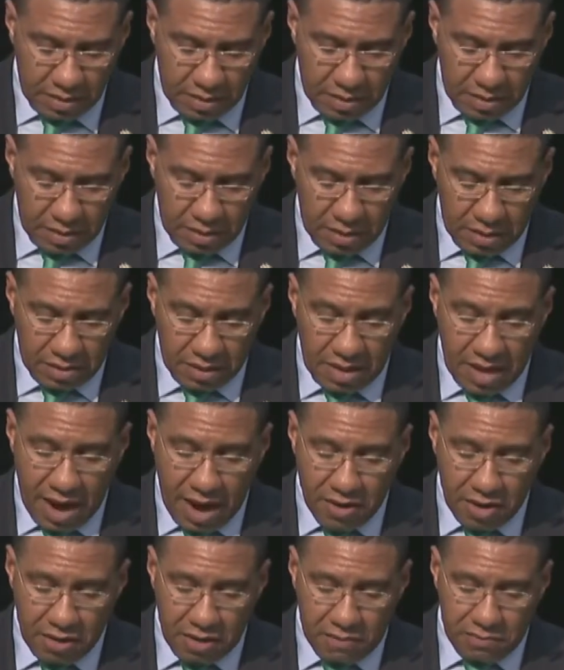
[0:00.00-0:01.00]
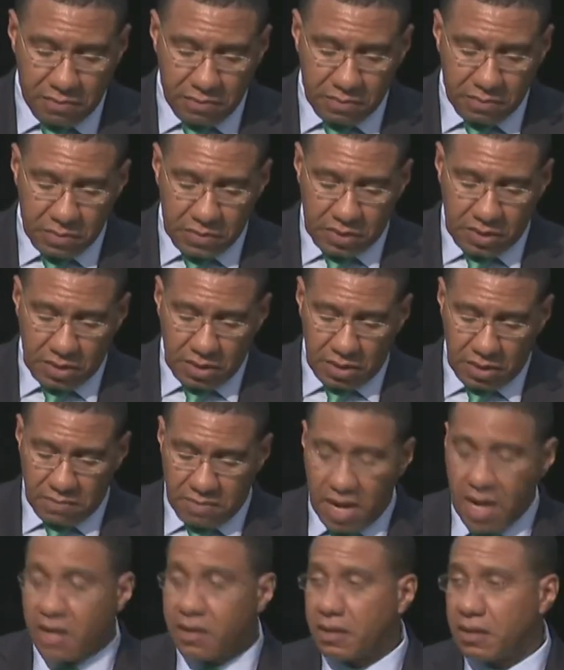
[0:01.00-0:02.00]
The CARICOM single
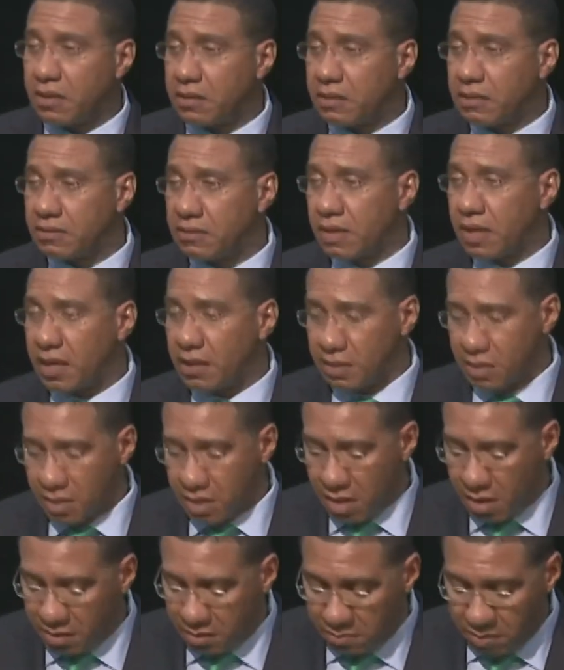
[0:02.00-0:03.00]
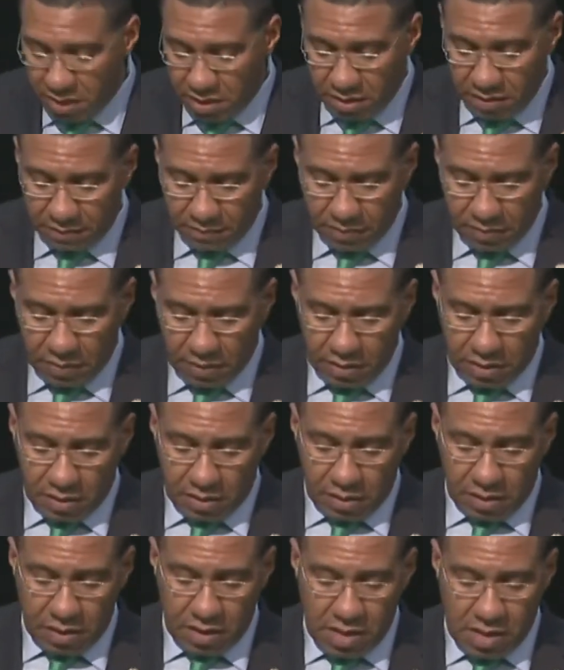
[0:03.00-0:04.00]
market and economy
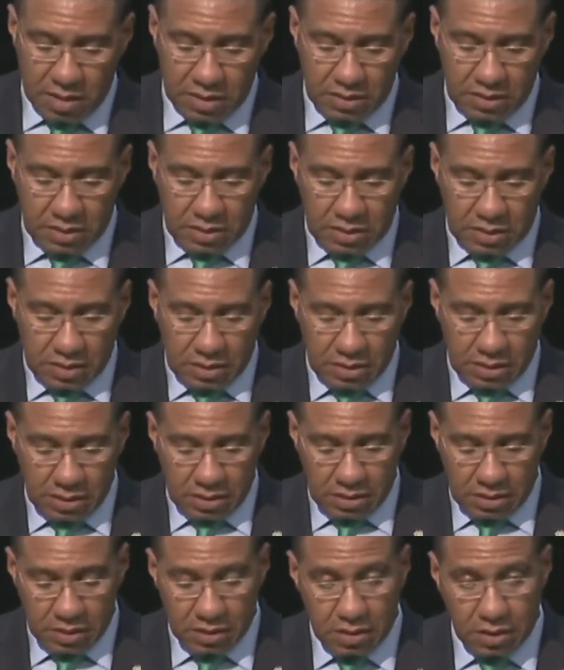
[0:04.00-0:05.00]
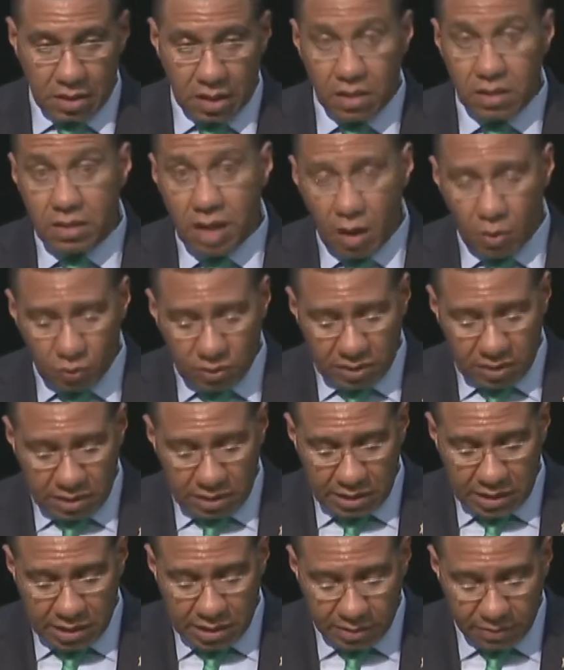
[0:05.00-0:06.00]
is
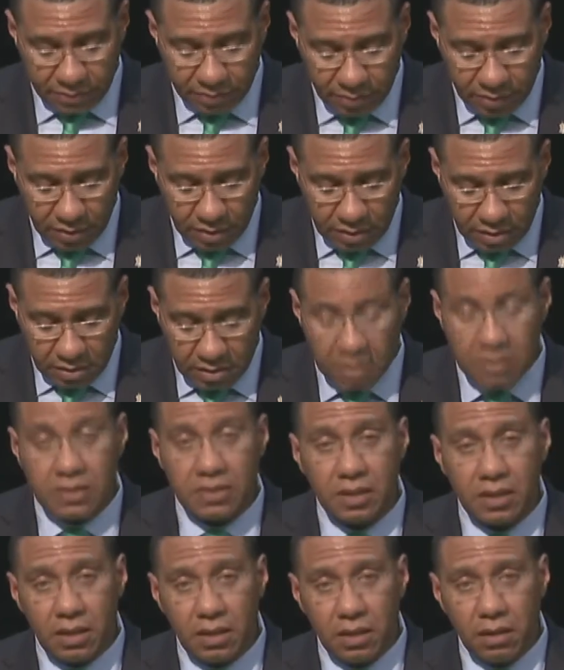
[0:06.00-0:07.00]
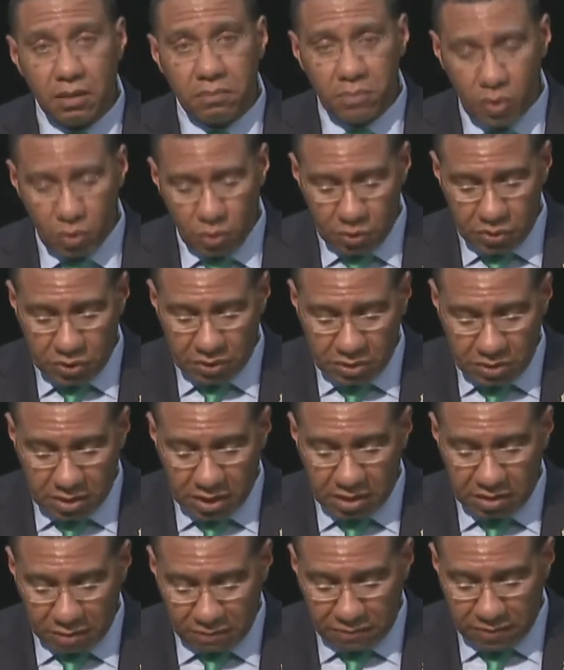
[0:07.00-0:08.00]
undoubtedly the single most
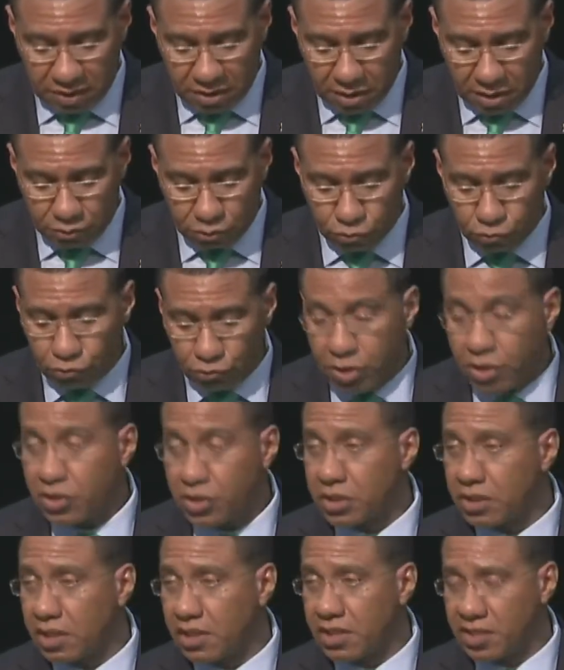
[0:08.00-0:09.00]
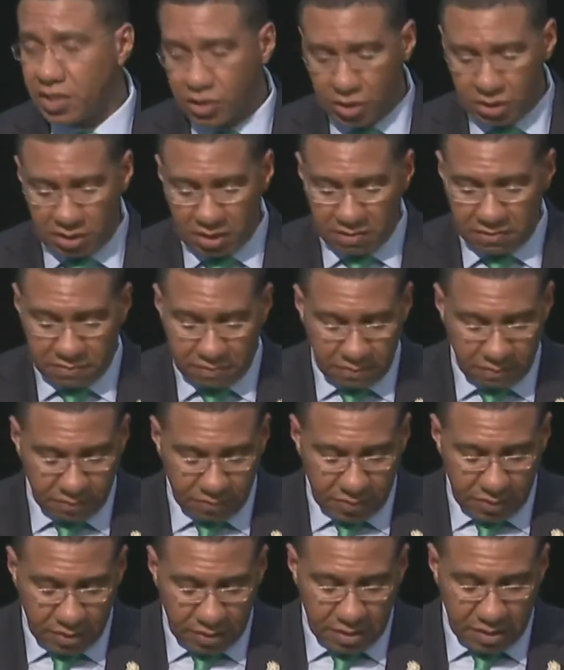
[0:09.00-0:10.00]
significant regional initiative
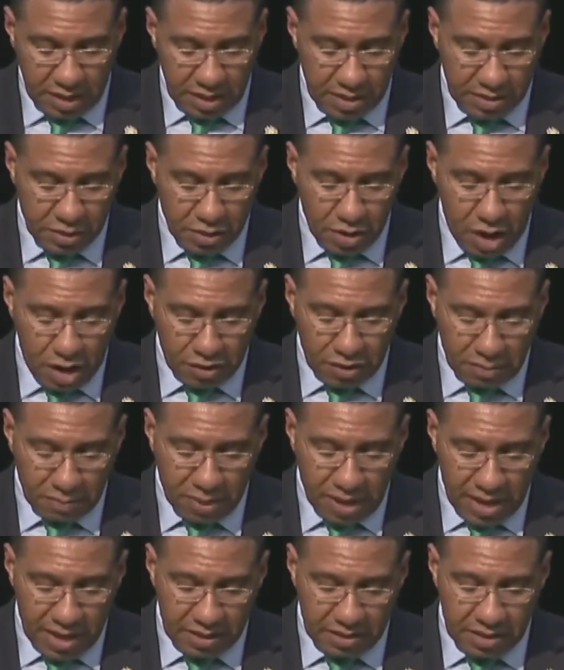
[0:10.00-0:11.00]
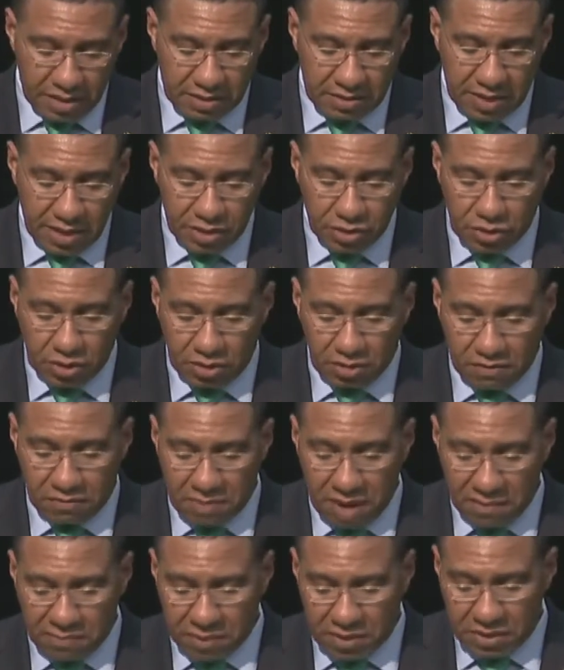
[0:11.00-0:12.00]
that has occupied the attention of
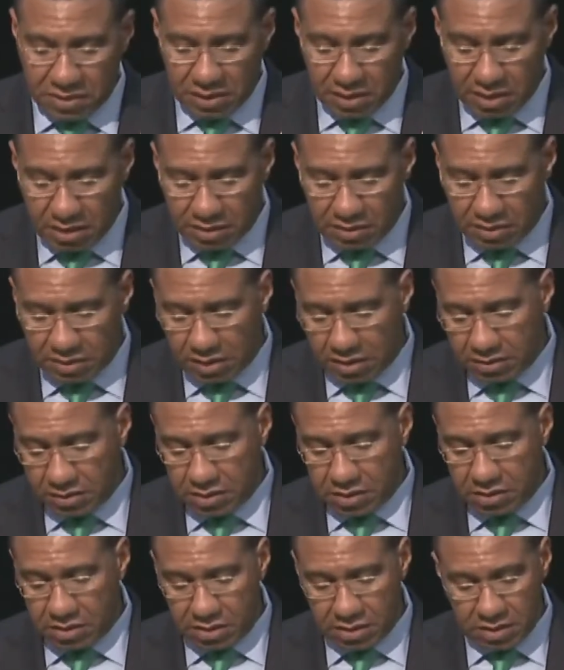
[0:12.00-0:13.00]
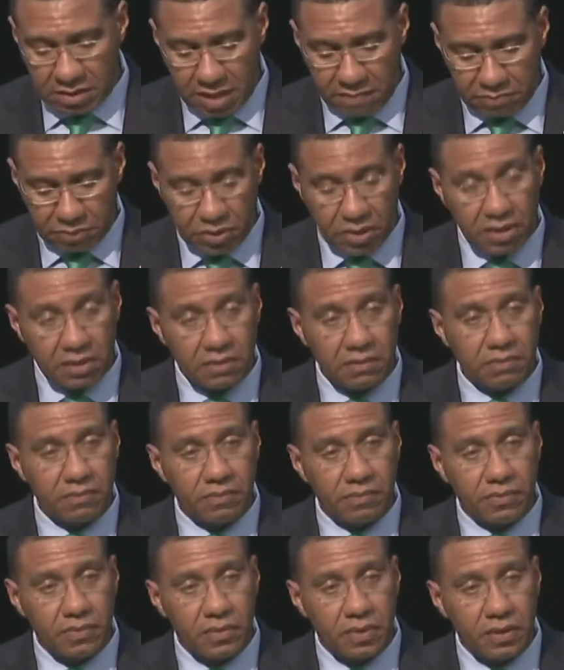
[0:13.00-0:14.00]
member states since its inception
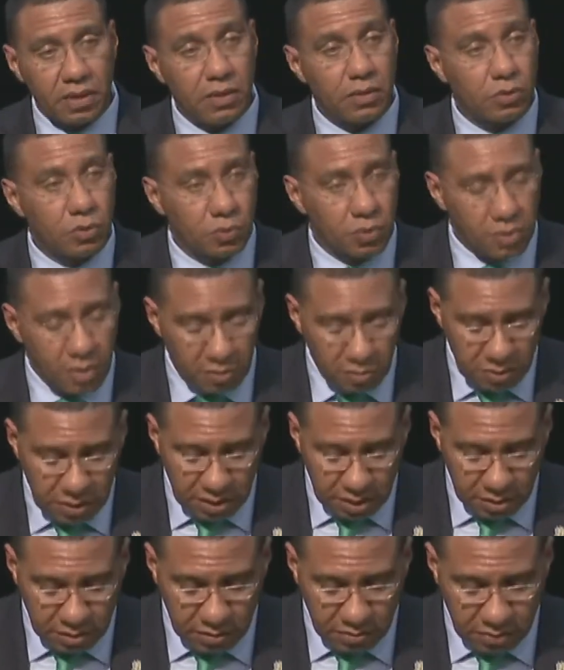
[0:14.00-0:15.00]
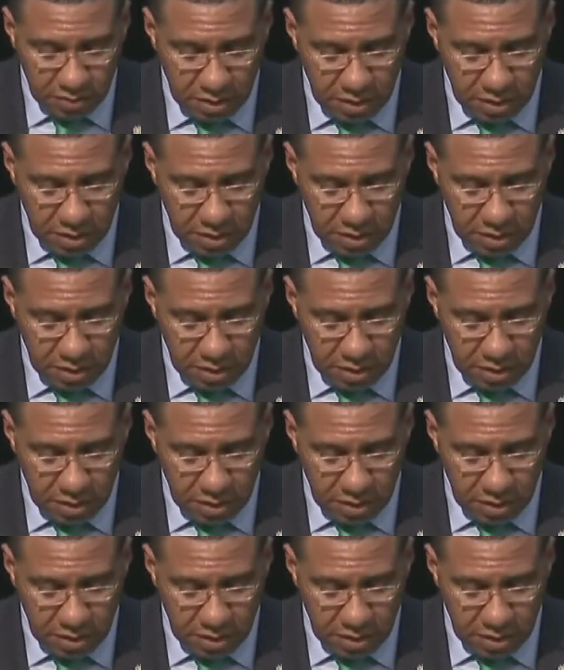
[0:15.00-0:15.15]
in 2003.